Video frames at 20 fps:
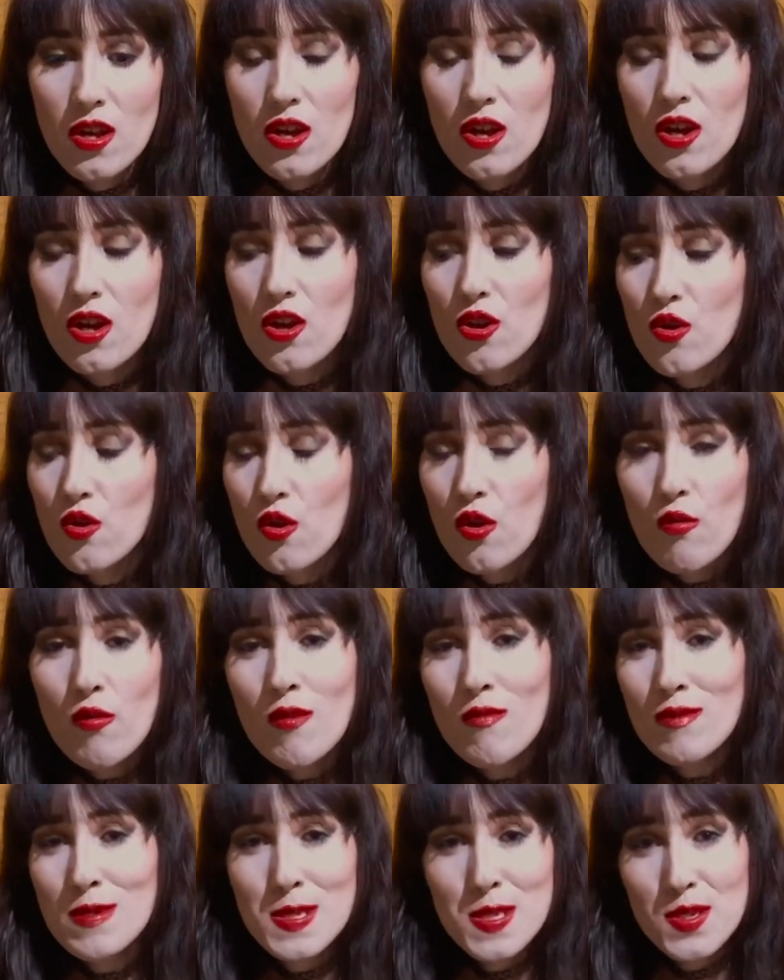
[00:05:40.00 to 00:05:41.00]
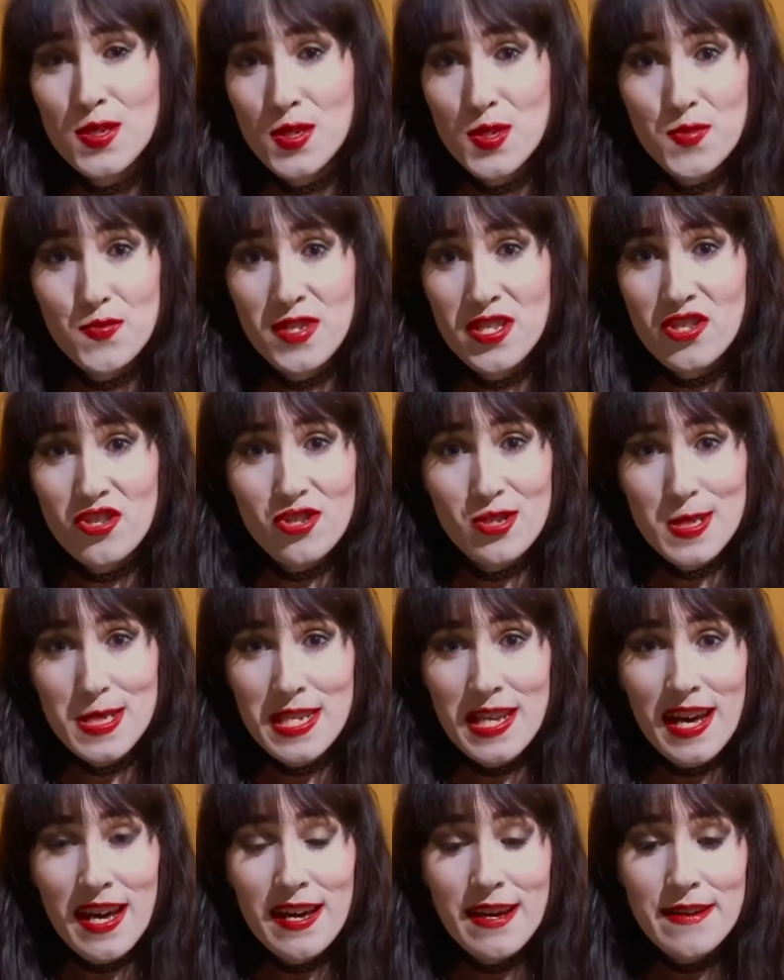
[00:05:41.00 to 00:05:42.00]
No one was suspicious
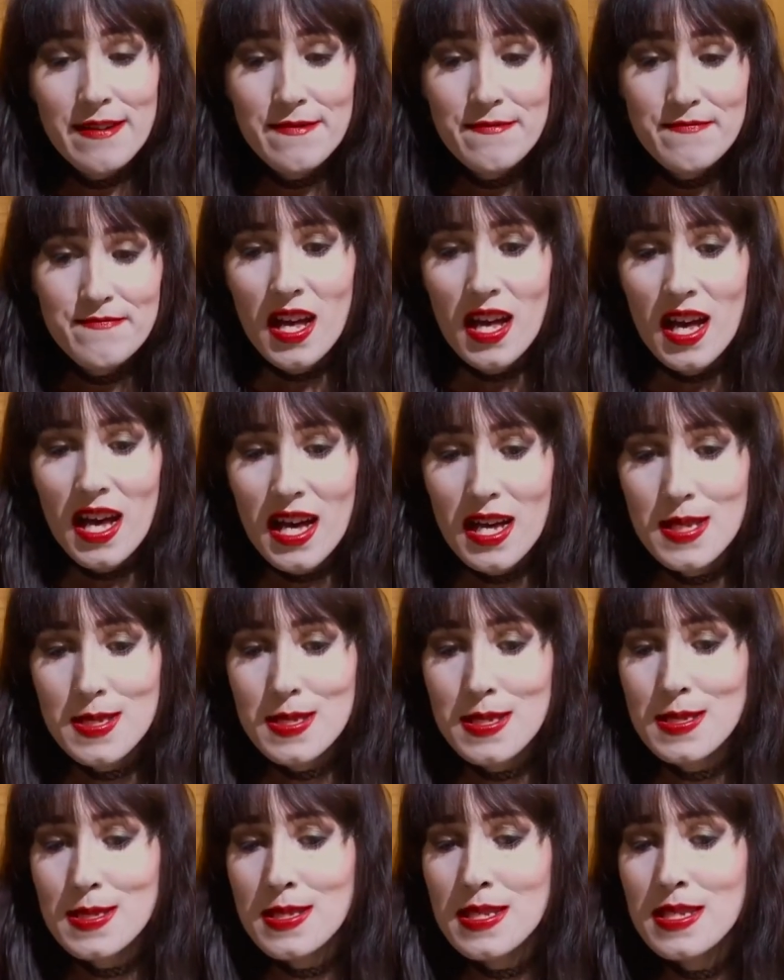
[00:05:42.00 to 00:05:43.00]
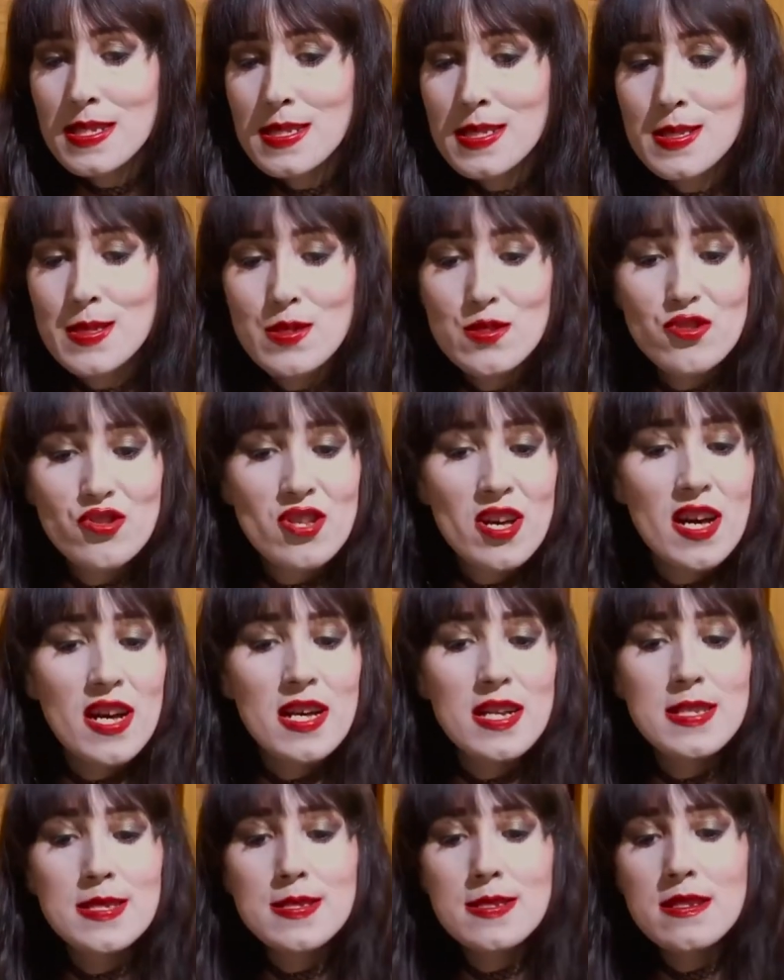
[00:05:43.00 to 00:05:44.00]
yet, as diseases such
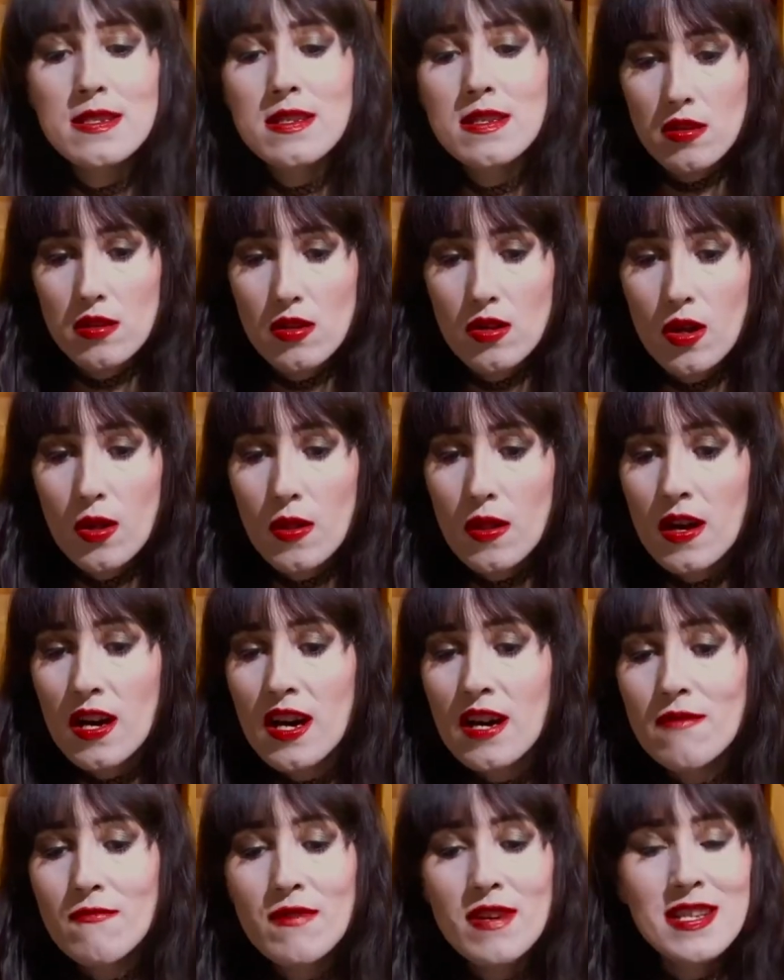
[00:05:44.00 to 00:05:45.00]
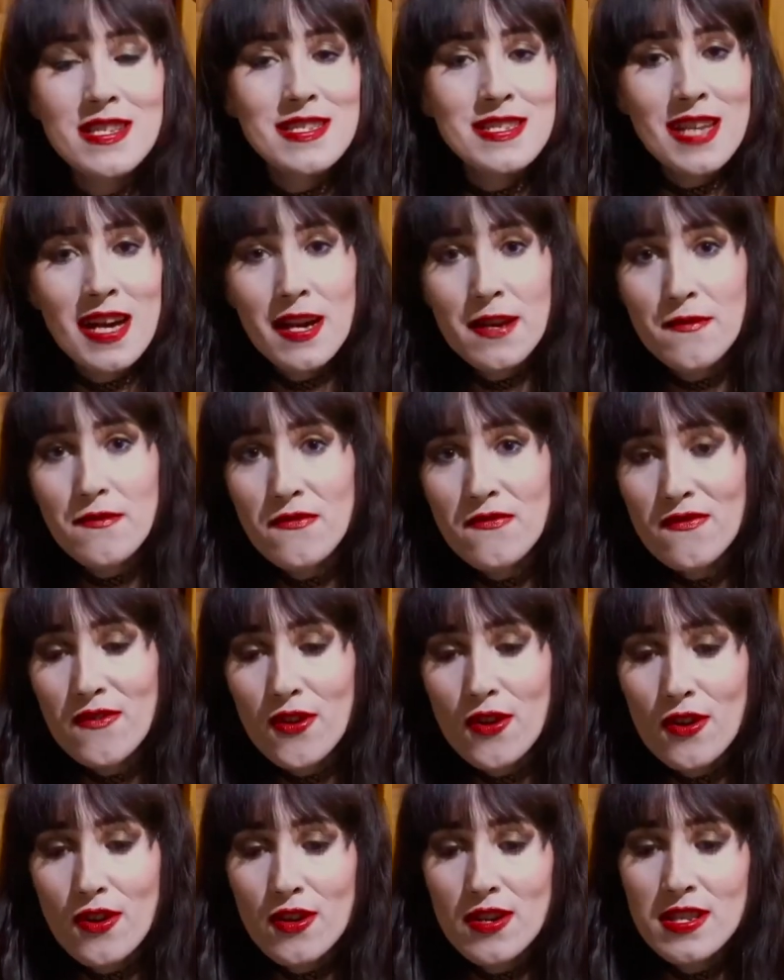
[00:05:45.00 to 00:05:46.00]
as cholera,
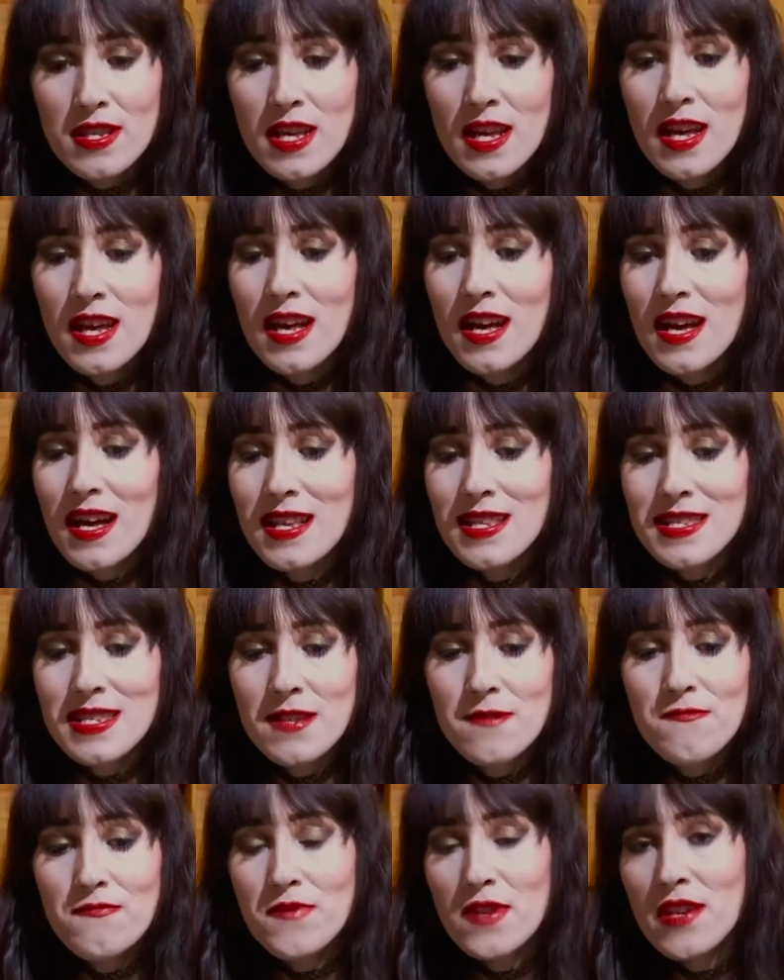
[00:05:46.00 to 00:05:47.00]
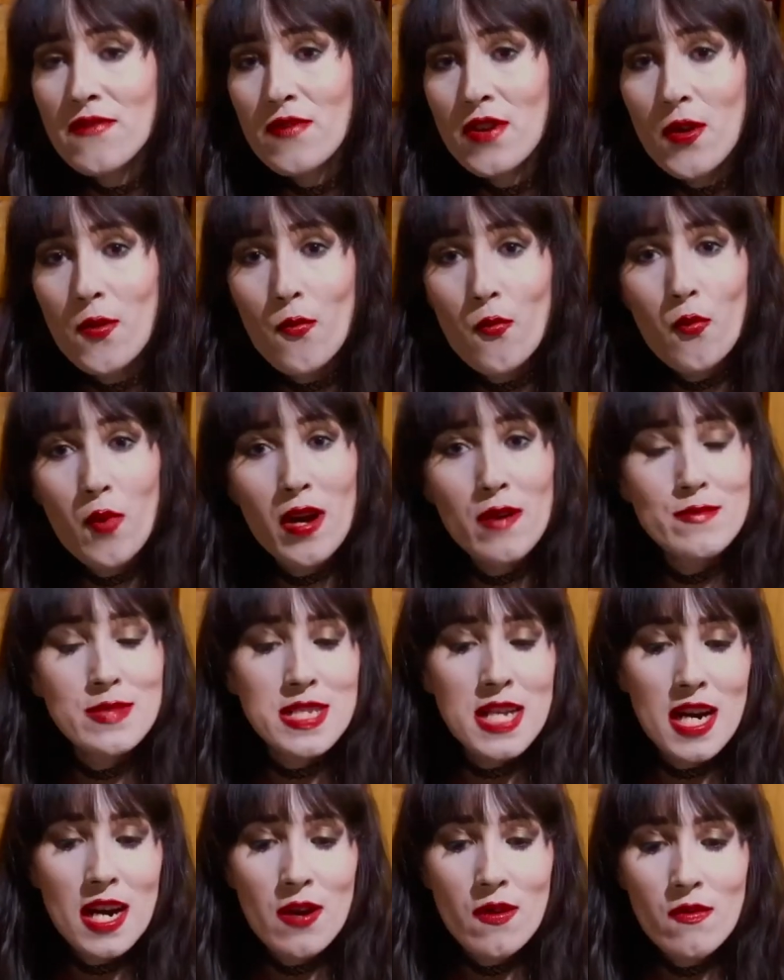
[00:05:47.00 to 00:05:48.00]
typhoid and diphtheria wiped
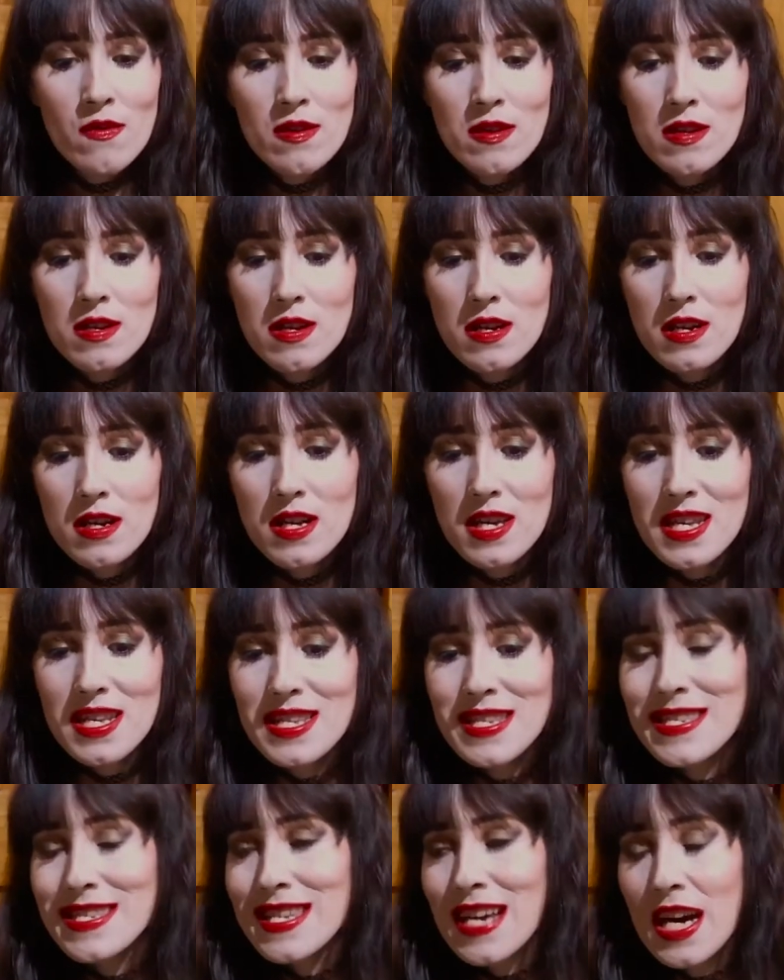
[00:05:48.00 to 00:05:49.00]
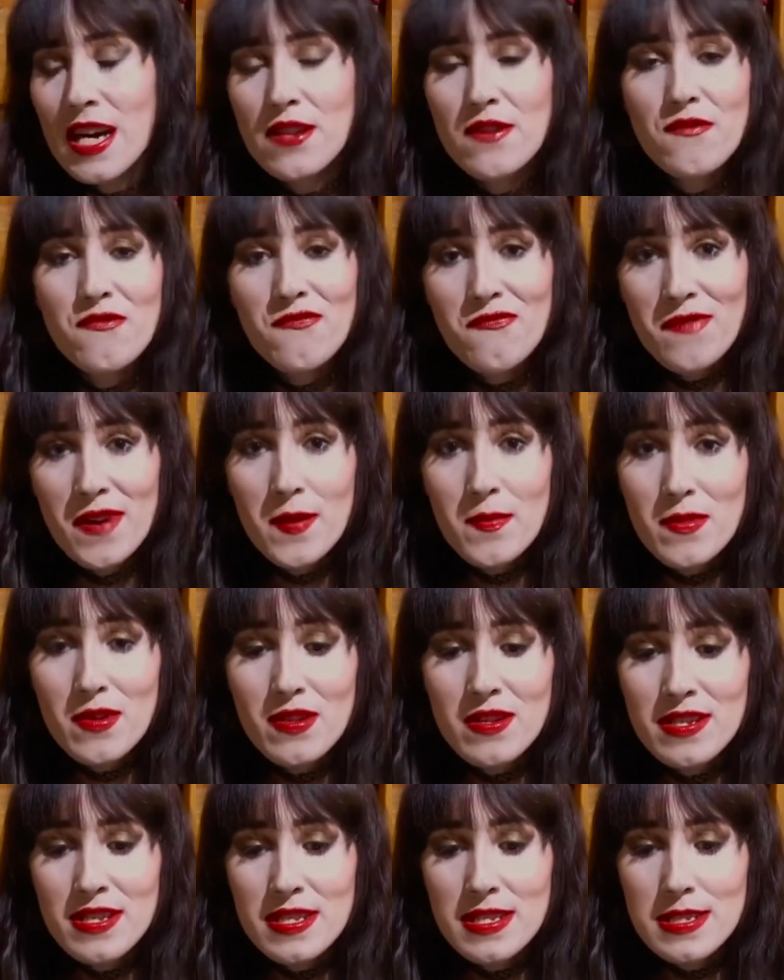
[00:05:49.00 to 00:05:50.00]
out entire
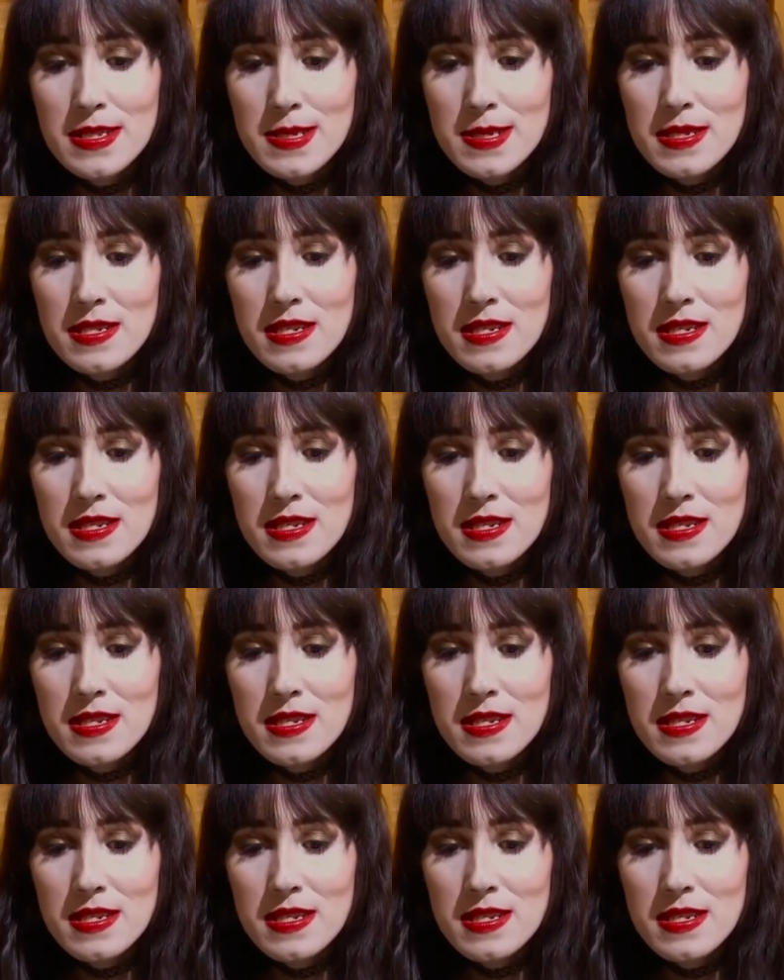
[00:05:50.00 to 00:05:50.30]
families